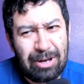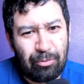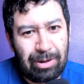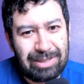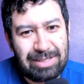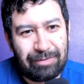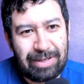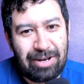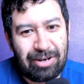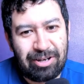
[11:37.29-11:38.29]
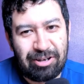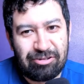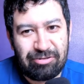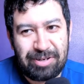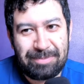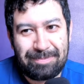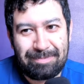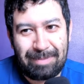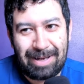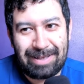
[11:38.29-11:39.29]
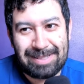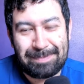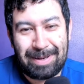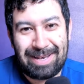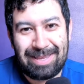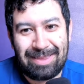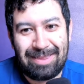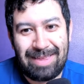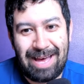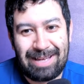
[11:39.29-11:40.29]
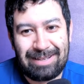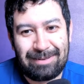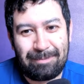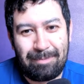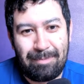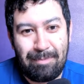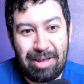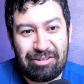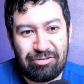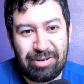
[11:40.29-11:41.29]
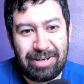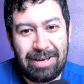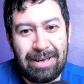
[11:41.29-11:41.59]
relatively young country, I guess by that metric.